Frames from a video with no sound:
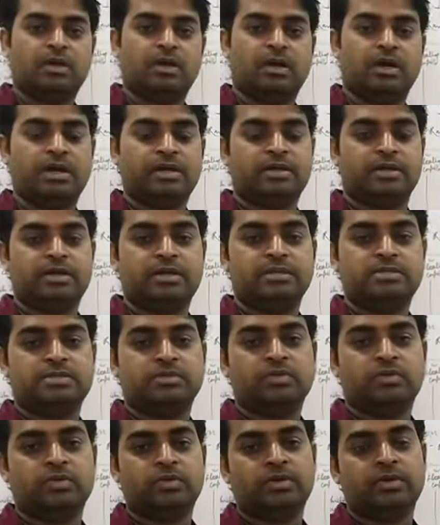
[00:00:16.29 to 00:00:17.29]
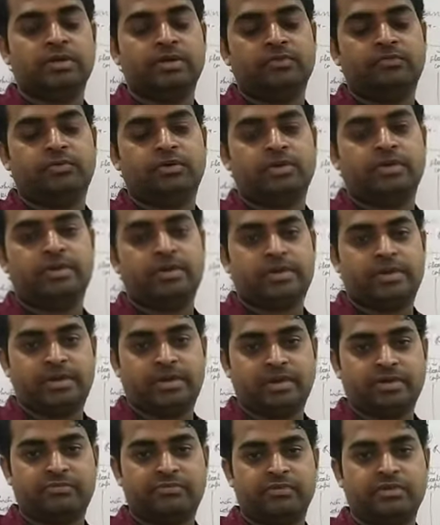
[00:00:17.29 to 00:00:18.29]
and it's only for
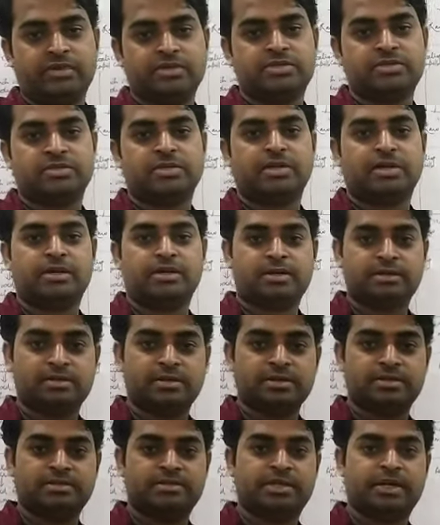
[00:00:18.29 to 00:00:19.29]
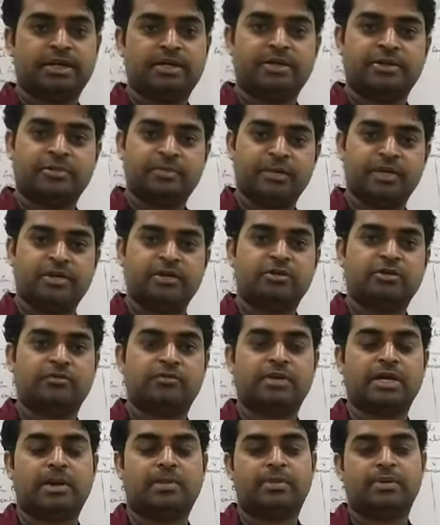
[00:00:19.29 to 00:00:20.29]
definition and understand the meaning
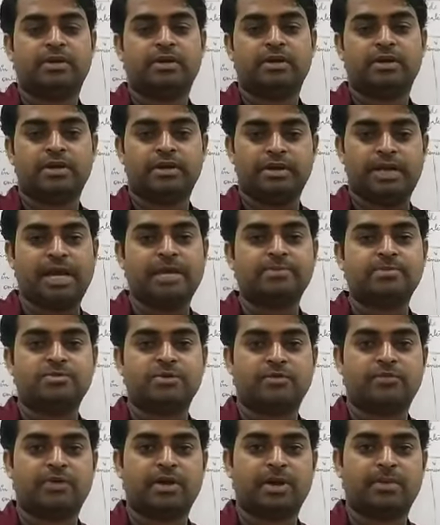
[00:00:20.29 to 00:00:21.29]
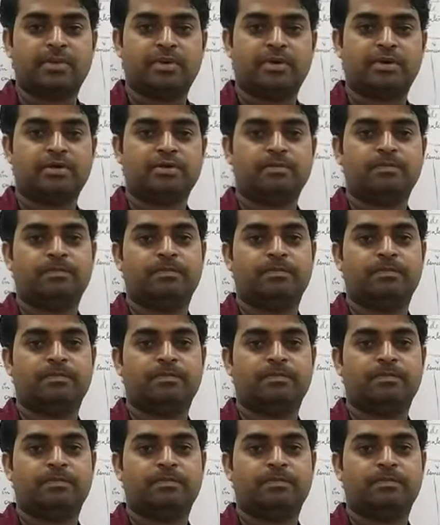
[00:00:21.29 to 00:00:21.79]
of capital and types of capital.